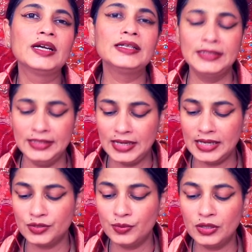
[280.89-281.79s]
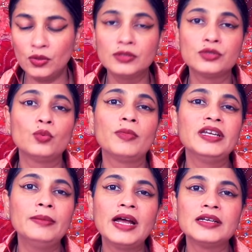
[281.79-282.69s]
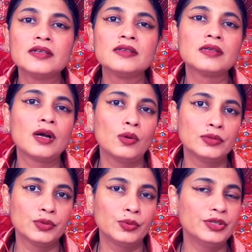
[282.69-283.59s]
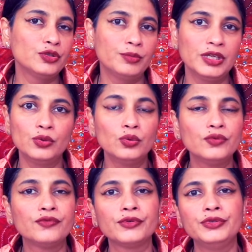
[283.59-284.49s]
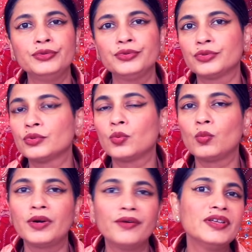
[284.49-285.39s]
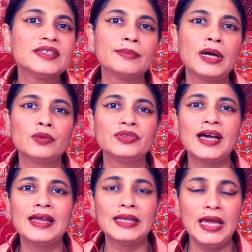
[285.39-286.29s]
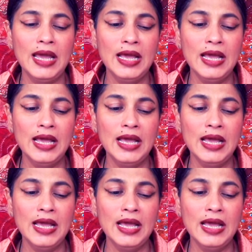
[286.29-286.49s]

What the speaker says: I see last week also money matters are also going to be good for you, so no worries about that.